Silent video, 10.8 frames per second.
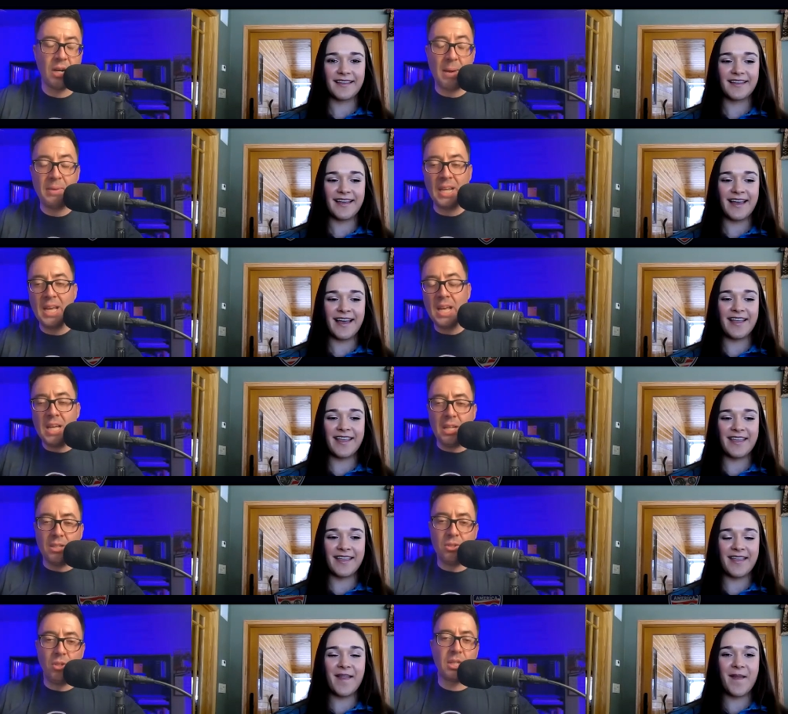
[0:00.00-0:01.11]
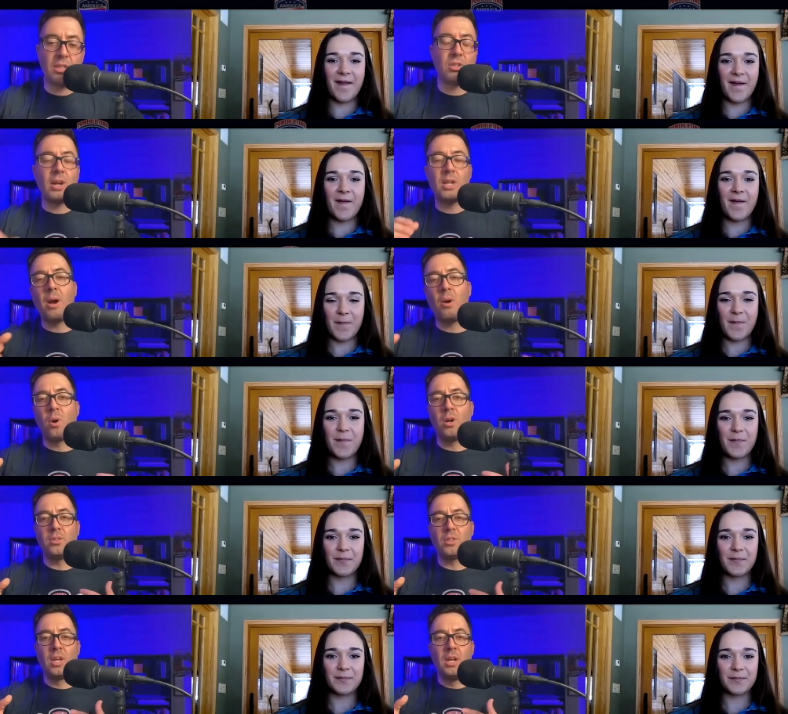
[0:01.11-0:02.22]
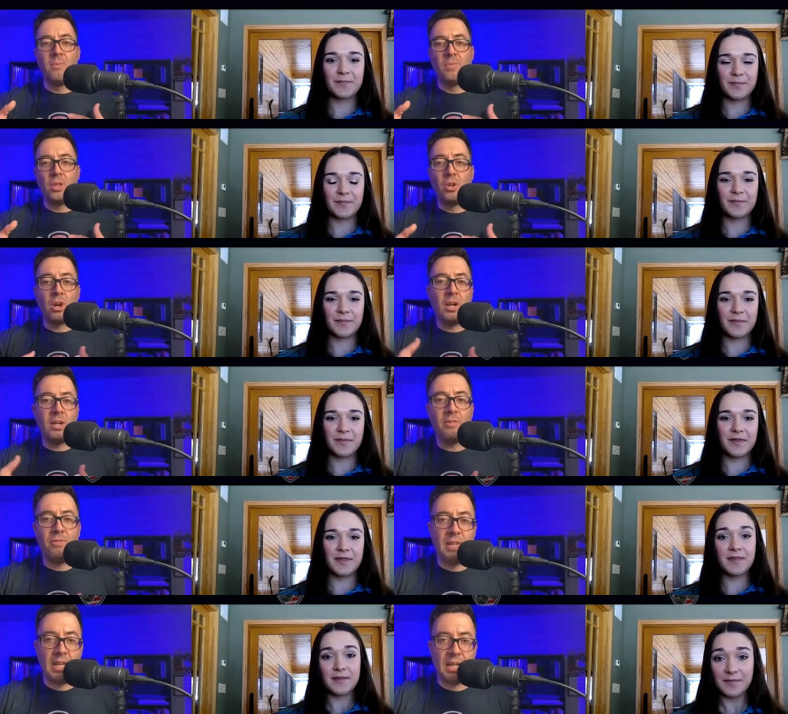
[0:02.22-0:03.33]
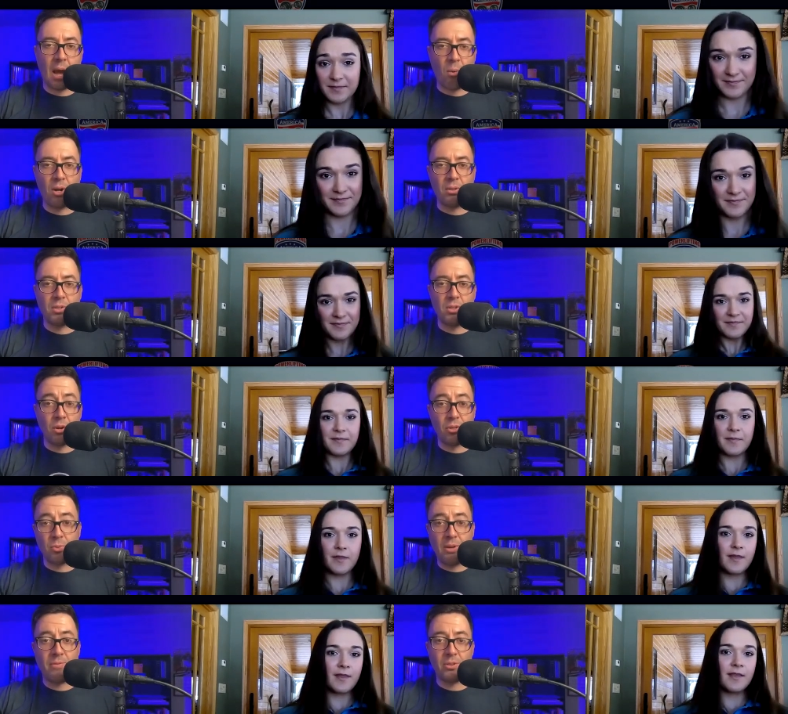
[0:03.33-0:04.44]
Speaker 1: I mean, look talking about worlds you're undefeated at worlds you're three for